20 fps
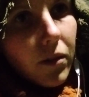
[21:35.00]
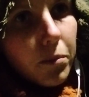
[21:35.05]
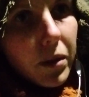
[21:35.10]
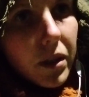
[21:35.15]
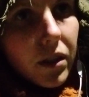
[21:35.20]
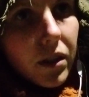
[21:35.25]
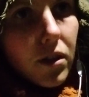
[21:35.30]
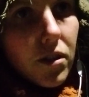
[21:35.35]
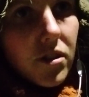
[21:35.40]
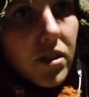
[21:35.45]

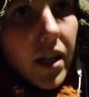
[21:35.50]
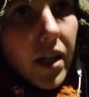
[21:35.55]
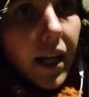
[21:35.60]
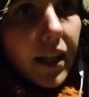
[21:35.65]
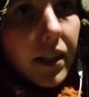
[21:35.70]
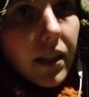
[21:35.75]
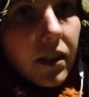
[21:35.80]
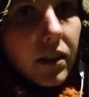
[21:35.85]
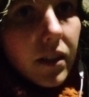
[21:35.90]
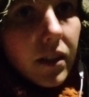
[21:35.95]
Because
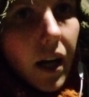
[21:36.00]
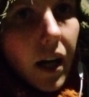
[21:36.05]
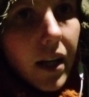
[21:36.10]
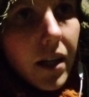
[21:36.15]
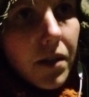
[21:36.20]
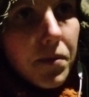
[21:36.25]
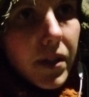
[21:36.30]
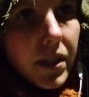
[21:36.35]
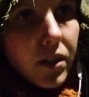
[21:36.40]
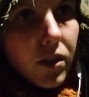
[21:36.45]
at the
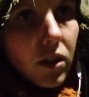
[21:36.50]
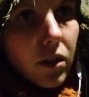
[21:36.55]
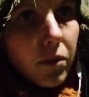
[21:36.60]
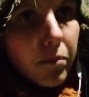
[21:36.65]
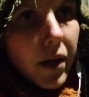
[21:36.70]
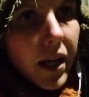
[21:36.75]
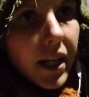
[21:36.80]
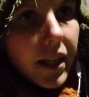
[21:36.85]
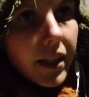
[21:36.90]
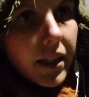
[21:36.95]
time when you're
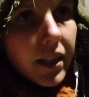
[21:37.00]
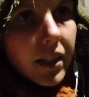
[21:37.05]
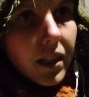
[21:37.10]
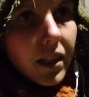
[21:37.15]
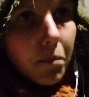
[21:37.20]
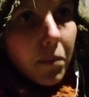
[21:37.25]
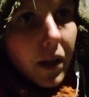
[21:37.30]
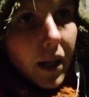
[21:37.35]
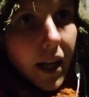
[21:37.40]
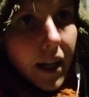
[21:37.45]
making
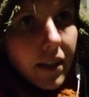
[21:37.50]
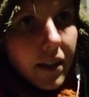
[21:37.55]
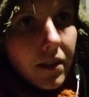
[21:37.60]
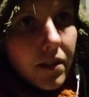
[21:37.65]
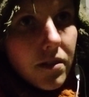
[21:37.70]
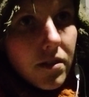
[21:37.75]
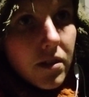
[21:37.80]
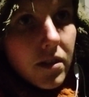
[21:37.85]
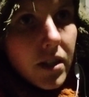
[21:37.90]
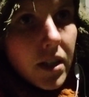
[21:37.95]
the
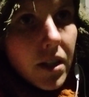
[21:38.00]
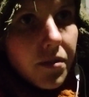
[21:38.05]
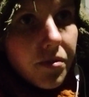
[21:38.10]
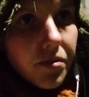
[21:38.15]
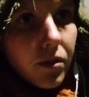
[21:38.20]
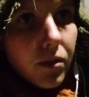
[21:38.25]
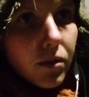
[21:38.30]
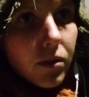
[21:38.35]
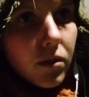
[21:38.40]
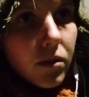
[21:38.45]
plans,
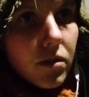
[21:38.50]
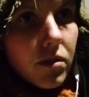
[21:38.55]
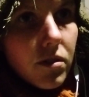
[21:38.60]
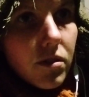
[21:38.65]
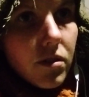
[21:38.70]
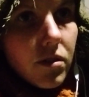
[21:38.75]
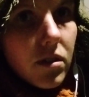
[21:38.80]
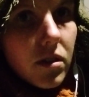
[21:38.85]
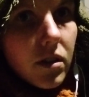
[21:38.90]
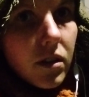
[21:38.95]
if you,
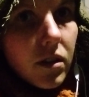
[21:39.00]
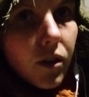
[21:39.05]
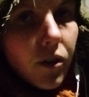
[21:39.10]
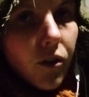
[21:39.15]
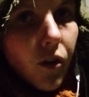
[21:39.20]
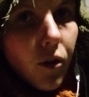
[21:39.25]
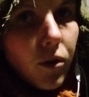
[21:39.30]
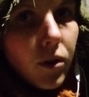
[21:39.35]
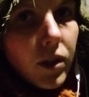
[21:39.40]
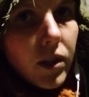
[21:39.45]
you
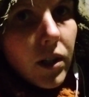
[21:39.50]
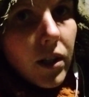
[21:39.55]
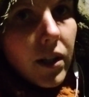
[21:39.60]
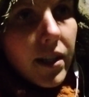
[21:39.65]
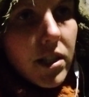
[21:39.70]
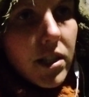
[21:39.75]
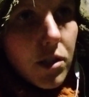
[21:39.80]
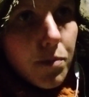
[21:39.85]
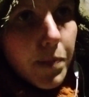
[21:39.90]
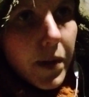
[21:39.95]
know,
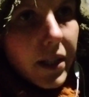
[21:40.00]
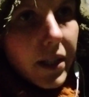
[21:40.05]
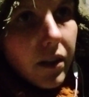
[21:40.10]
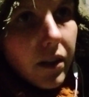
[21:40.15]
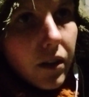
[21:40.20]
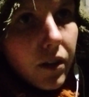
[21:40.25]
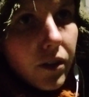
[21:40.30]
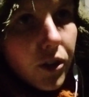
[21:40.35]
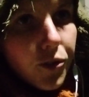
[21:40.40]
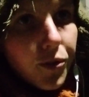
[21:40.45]
spend
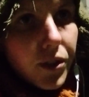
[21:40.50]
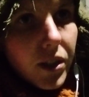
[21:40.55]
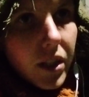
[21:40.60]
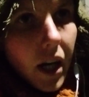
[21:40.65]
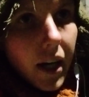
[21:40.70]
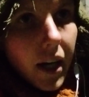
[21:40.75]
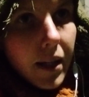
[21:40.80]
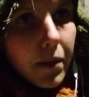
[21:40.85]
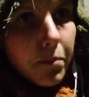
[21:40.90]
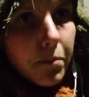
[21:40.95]
a lot of
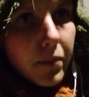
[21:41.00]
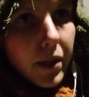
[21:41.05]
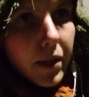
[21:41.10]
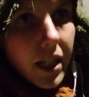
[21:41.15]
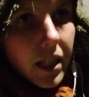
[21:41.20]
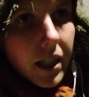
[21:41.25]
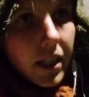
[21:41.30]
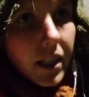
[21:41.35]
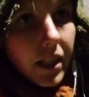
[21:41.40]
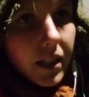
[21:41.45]
time
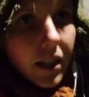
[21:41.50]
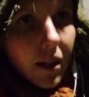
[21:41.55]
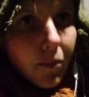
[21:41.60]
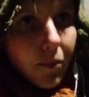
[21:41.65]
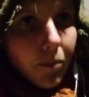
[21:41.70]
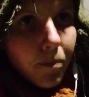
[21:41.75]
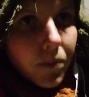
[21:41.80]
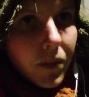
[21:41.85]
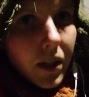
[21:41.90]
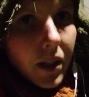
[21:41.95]
making
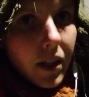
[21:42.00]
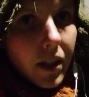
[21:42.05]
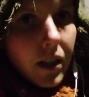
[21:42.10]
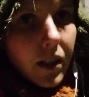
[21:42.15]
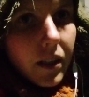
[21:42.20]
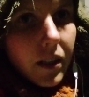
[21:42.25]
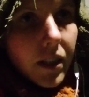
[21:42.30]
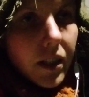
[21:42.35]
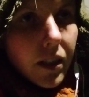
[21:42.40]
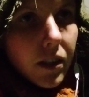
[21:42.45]
them,
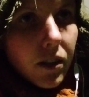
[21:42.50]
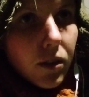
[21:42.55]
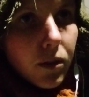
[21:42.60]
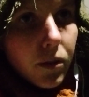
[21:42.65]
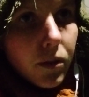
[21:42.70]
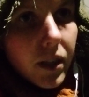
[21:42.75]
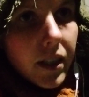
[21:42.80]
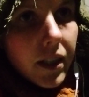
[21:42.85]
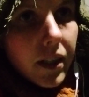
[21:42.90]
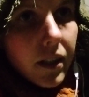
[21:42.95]
then
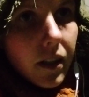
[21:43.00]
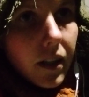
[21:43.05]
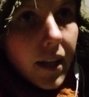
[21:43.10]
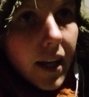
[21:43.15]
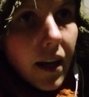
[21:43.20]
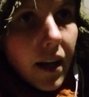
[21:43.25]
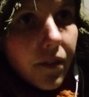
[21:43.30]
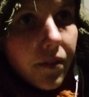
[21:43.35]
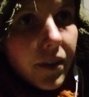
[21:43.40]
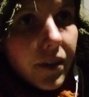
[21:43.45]
during
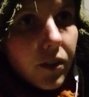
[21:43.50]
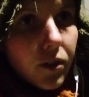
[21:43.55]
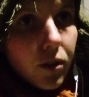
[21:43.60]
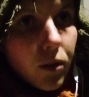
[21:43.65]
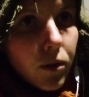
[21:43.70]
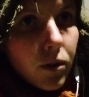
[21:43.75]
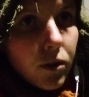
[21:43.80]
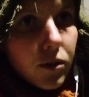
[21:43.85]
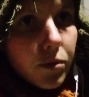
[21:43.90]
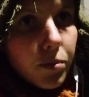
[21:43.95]
every
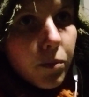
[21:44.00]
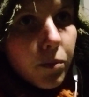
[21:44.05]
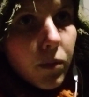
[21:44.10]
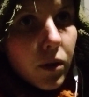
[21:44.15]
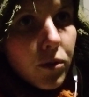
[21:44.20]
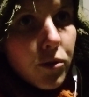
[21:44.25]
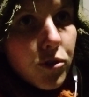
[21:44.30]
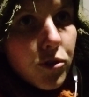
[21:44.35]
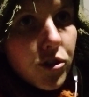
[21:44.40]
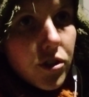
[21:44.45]
thought
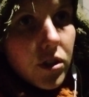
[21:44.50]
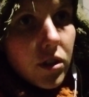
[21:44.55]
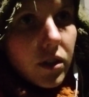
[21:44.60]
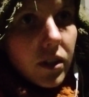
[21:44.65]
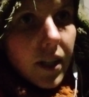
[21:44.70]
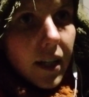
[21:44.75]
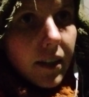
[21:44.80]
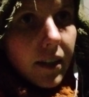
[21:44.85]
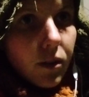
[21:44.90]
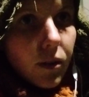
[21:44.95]

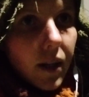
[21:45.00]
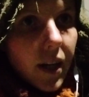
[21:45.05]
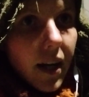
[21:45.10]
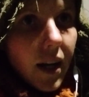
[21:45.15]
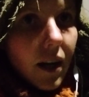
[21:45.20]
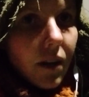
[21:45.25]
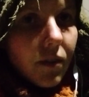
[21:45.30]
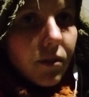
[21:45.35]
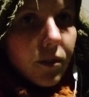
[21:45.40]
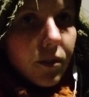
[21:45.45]
motion that you
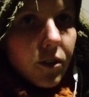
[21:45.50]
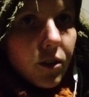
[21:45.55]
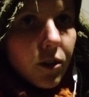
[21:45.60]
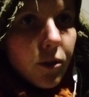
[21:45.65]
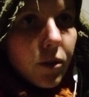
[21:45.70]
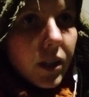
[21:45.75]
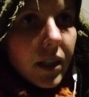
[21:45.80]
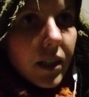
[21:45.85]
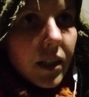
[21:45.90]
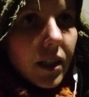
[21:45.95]
have
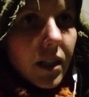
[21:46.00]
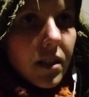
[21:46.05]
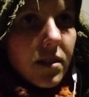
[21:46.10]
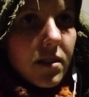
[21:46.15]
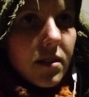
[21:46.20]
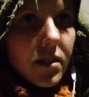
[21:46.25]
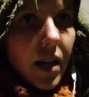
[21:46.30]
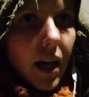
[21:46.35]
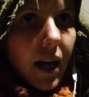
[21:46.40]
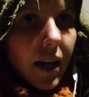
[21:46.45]
during
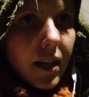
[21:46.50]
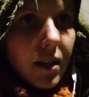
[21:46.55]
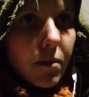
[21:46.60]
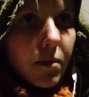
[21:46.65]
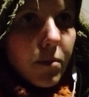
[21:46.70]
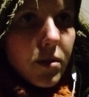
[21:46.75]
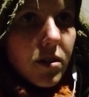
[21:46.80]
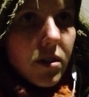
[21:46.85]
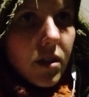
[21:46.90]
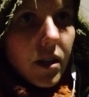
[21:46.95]
these
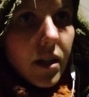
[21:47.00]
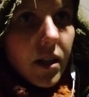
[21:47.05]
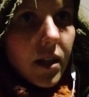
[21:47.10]
times,